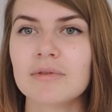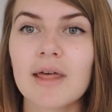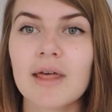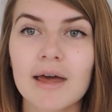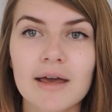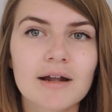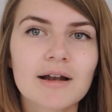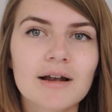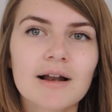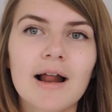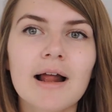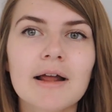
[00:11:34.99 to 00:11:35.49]

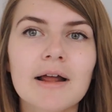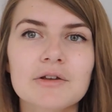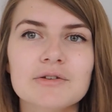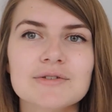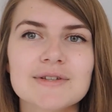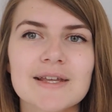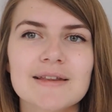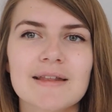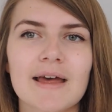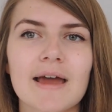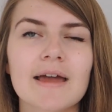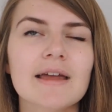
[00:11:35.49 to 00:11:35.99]
They're going to let you
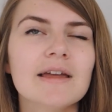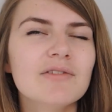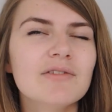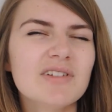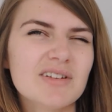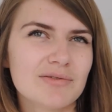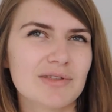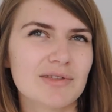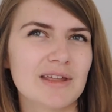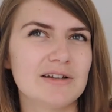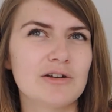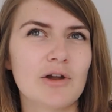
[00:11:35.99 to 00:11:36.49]
sit there. Even
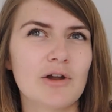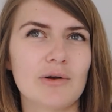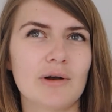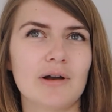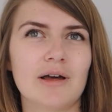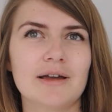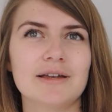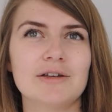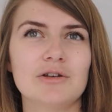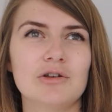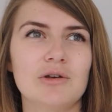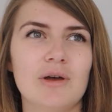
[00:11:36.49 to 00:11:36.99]
if they don't
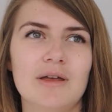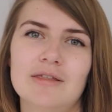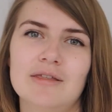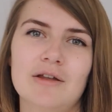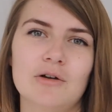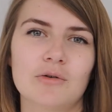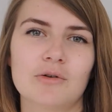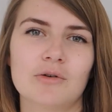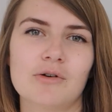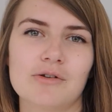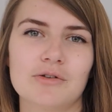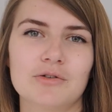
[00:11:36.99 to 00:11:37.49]
like you and
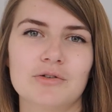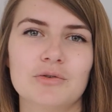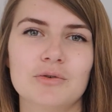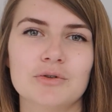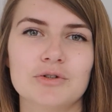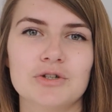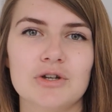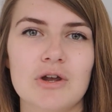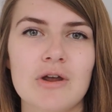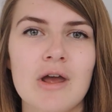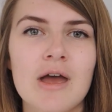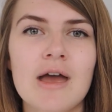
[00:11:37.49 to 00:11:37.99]
they're not going to
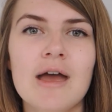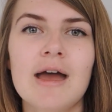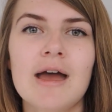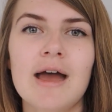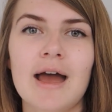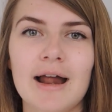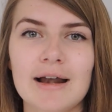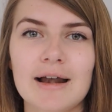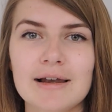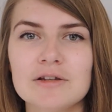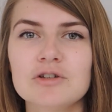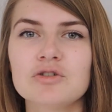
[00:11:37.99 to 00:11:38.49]
talk to you,
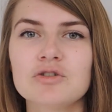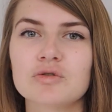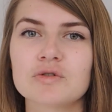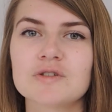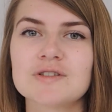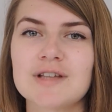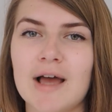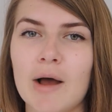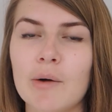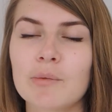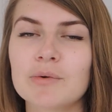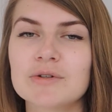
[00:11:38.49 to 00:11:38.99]
at least you're
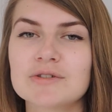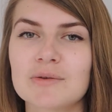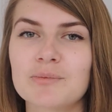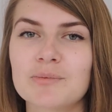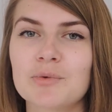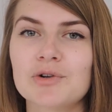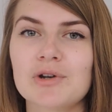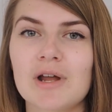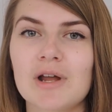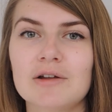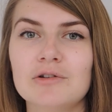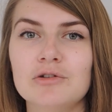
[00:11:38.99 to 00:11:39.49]
sat with
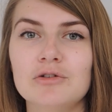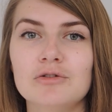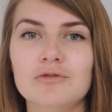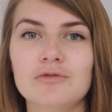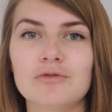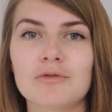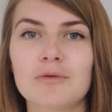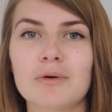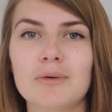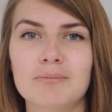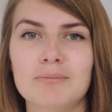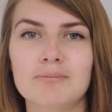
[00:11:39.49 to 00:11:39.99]
someone and
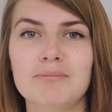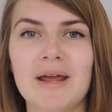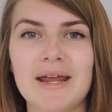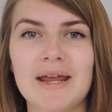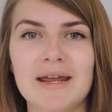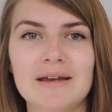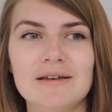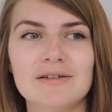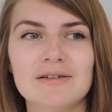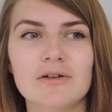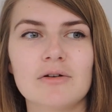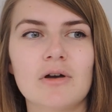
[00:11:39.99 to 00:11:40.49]
you've
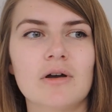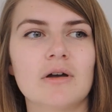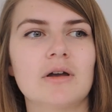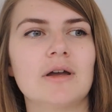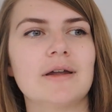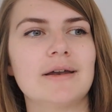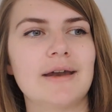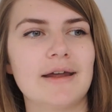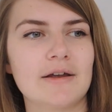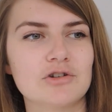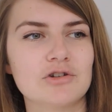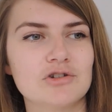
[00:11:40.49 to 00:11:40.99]
made a
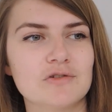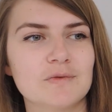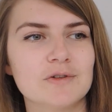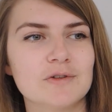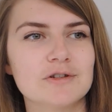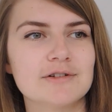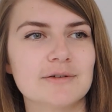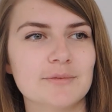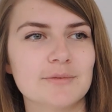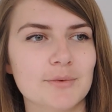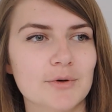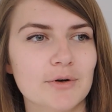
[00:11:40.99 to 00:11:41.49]
connection
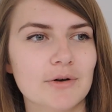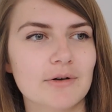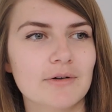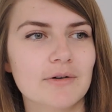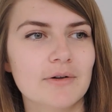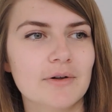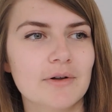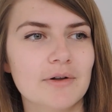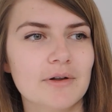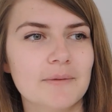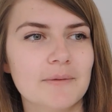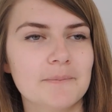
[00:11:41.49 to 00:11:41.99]
with someone.
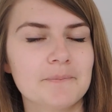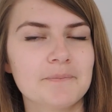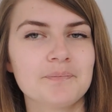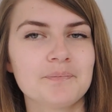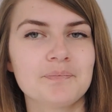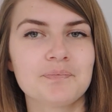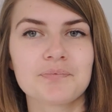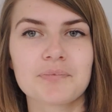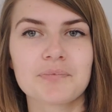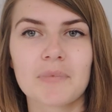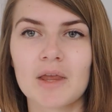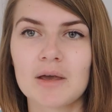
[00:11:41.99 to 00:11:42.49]

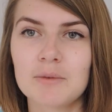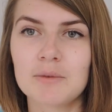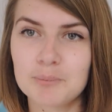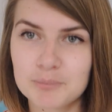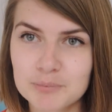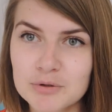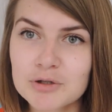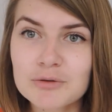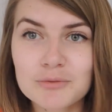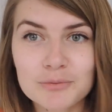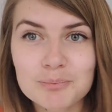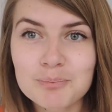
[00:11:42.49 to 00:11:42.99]

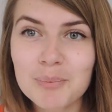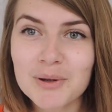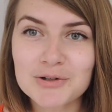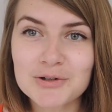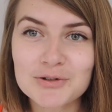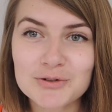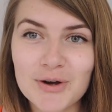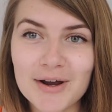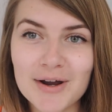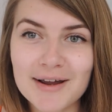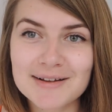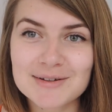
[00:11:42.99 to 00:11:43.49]

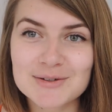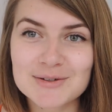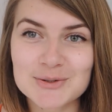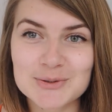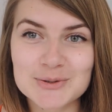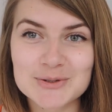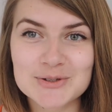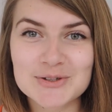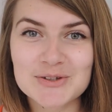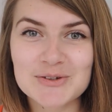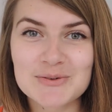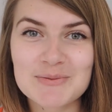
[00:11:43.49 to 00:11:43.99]
But try and
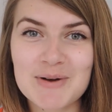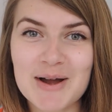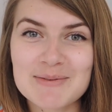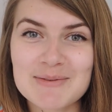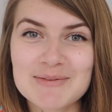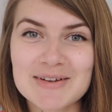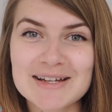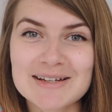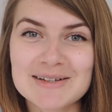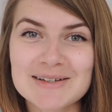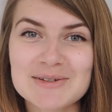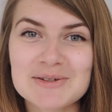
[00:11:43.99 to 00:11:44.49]
talk to them. I
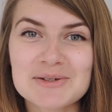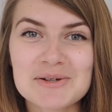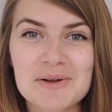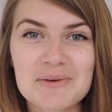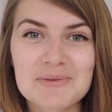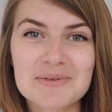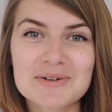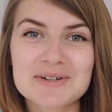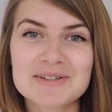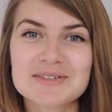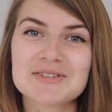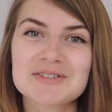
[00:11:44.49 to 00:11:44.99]
mean, you
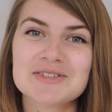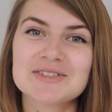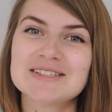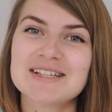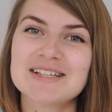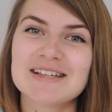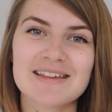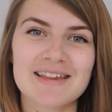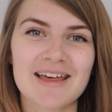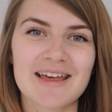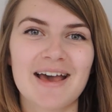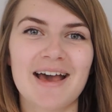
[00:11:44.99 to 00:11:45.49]
don't want to just
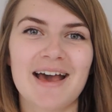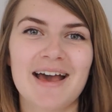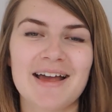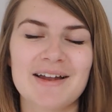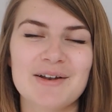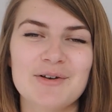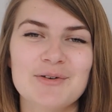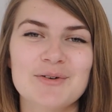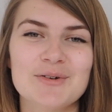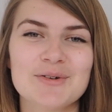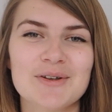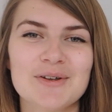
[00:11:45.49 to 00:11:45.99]
sit there
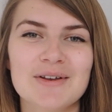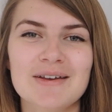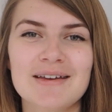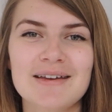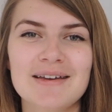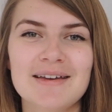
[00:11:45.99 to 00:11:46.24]
and